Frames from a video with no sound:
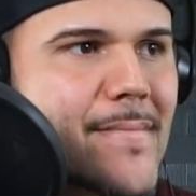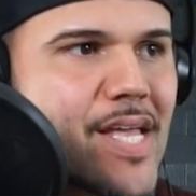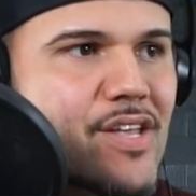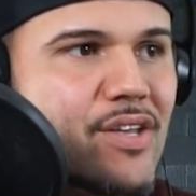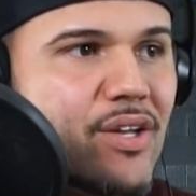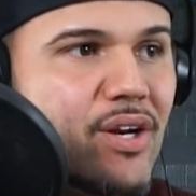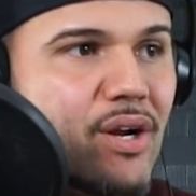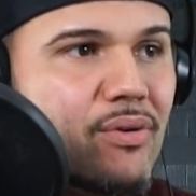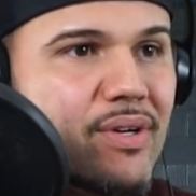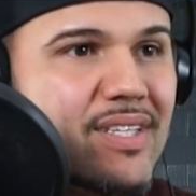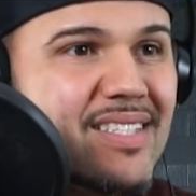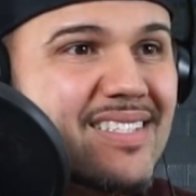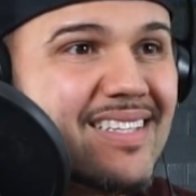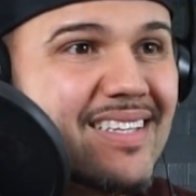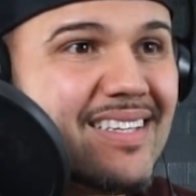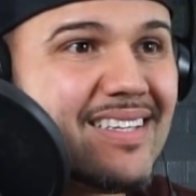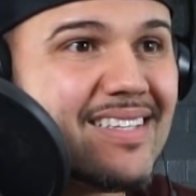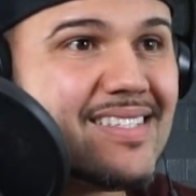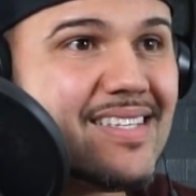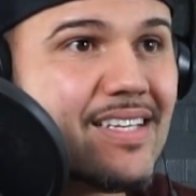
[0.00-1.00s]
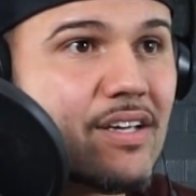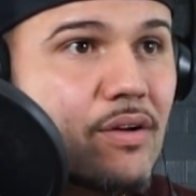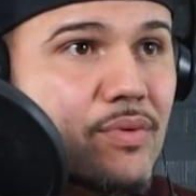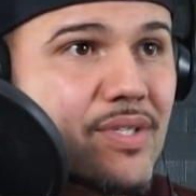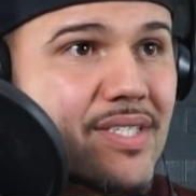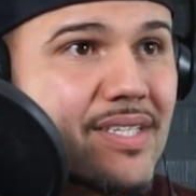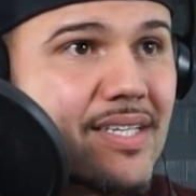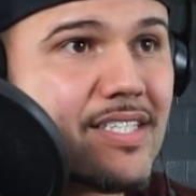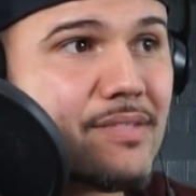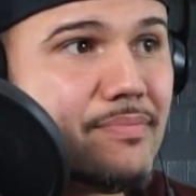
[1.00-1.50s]
You know, it's
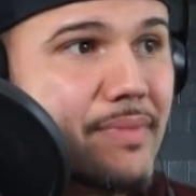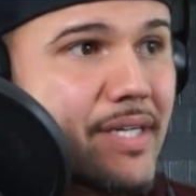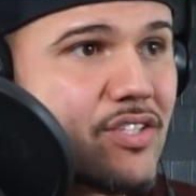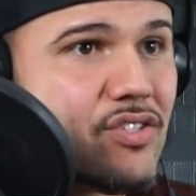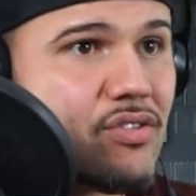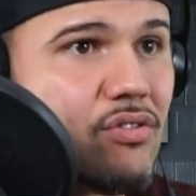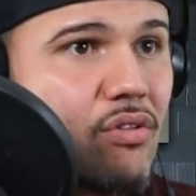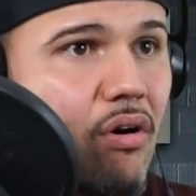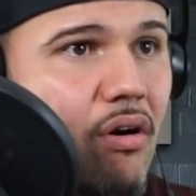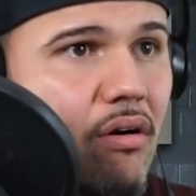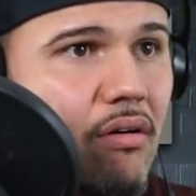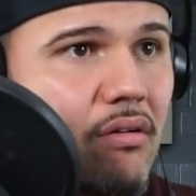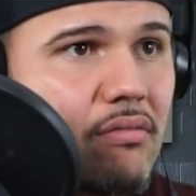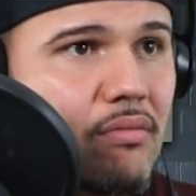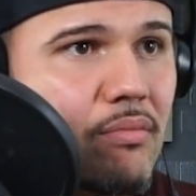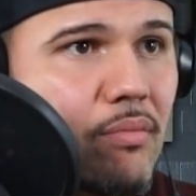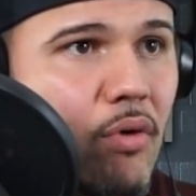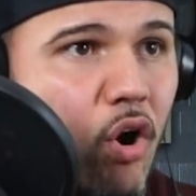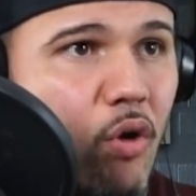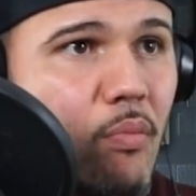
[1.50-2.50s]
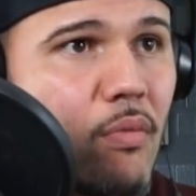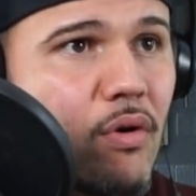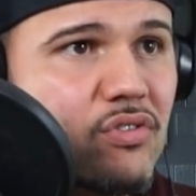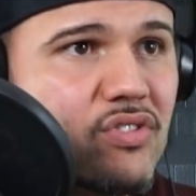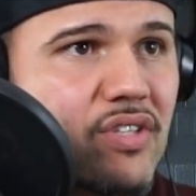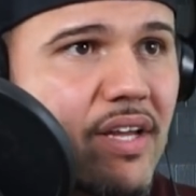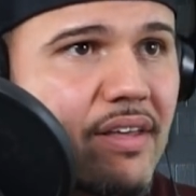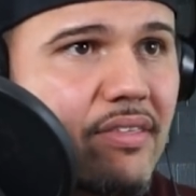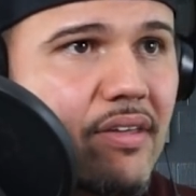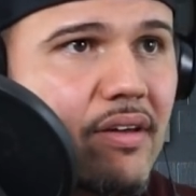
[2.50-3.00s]
almost 6 minutes long,
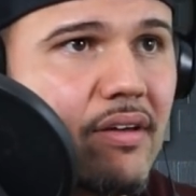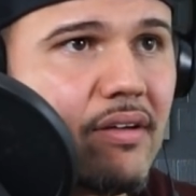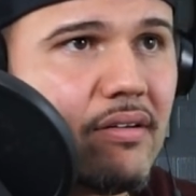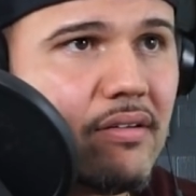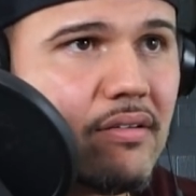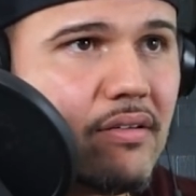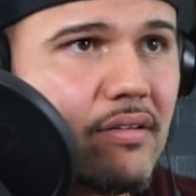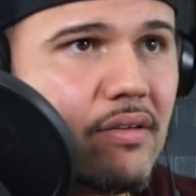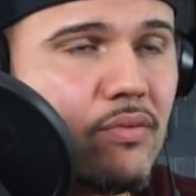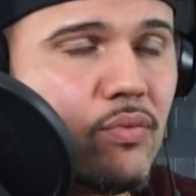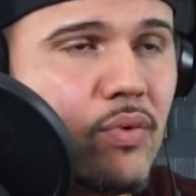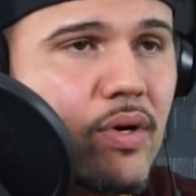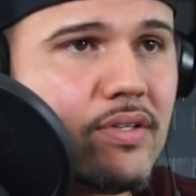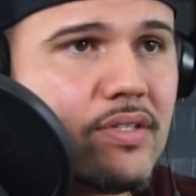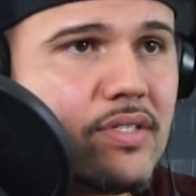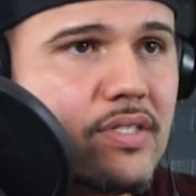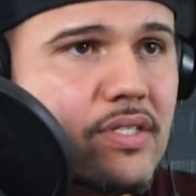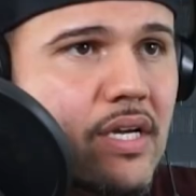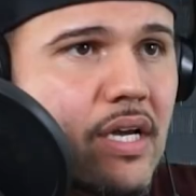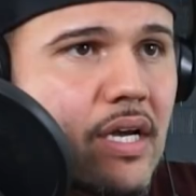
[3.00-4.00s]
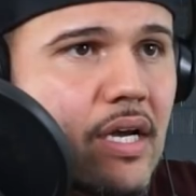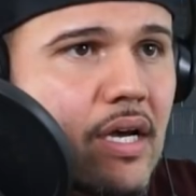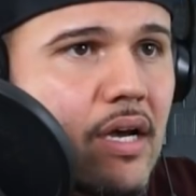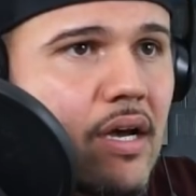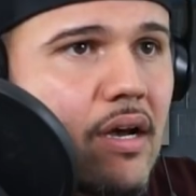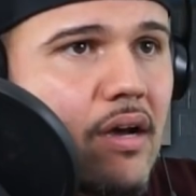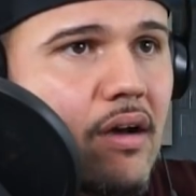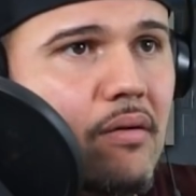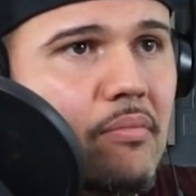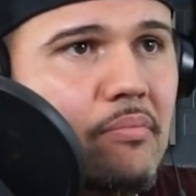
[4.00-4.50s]
almost, I think it was,
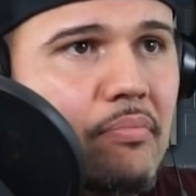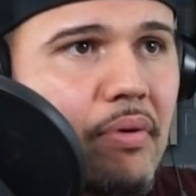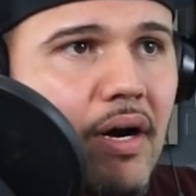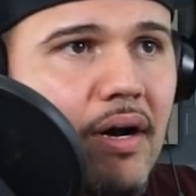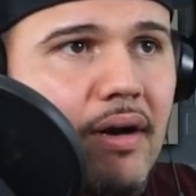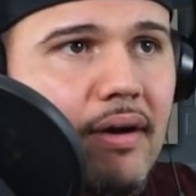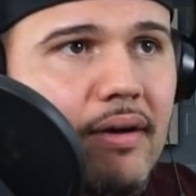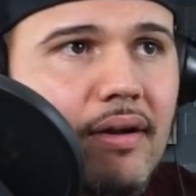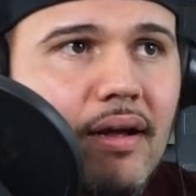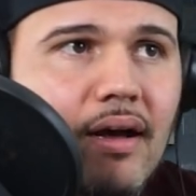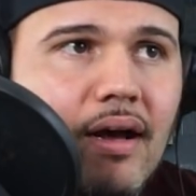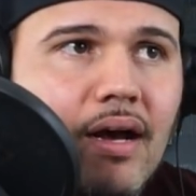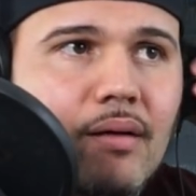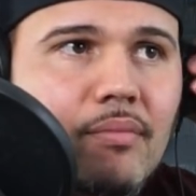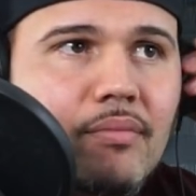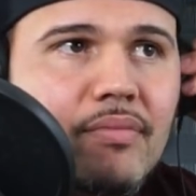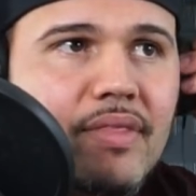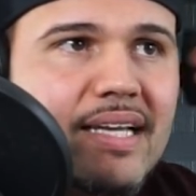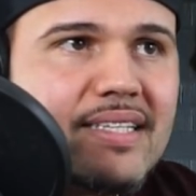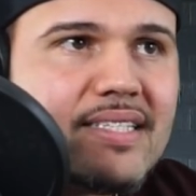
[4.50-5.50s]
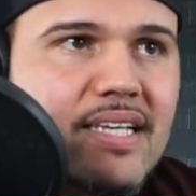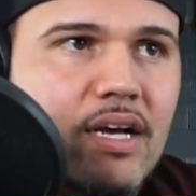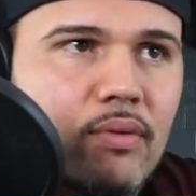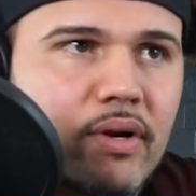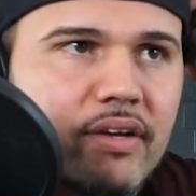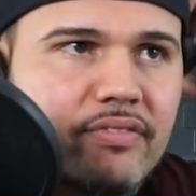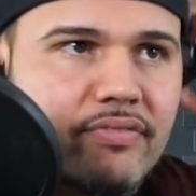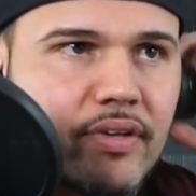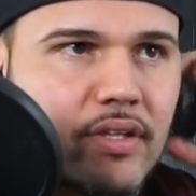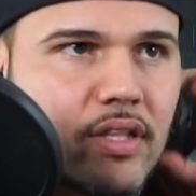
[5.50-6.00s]
but, that's
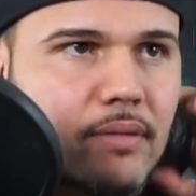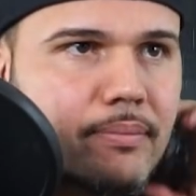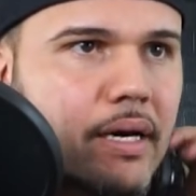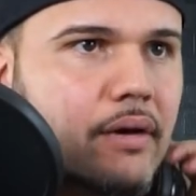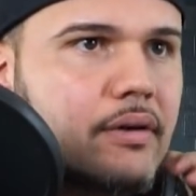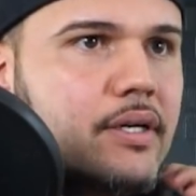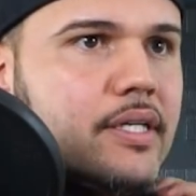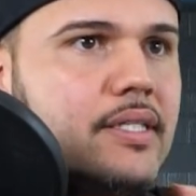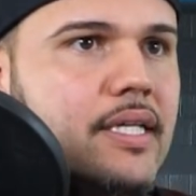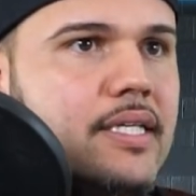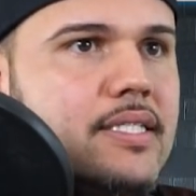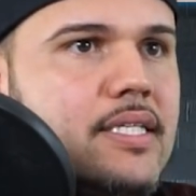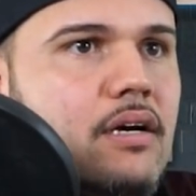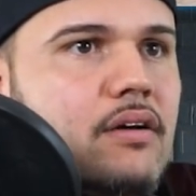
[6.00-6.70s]
how I feel about it.